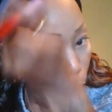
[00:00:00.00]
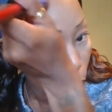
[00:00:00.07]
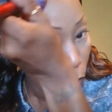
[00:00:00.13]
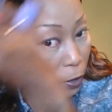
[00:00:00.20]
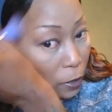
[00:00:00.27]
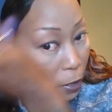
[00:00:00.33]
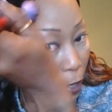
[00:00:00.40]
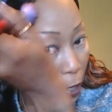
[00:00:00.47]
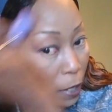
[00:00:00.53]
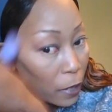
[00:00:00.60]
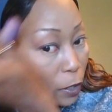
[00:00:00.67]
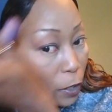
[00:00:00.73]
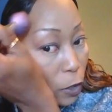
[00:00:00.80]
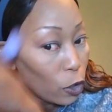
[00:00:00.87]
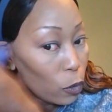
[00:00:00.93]
motion
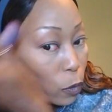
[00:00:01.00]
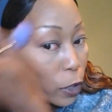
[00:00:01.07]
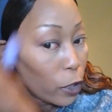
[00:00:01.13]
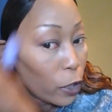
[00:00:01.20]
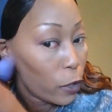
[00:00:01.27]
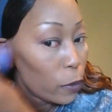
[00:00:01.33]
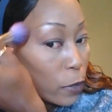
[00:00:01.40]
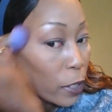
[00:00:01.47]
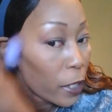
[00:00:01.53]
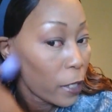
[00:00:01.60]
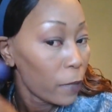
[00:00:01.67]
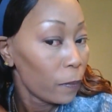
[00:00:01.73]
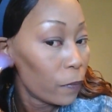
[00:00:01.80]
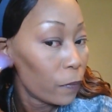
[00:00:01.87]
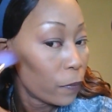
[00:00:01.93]
that you were
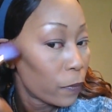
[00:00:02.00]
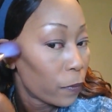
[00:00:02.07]
using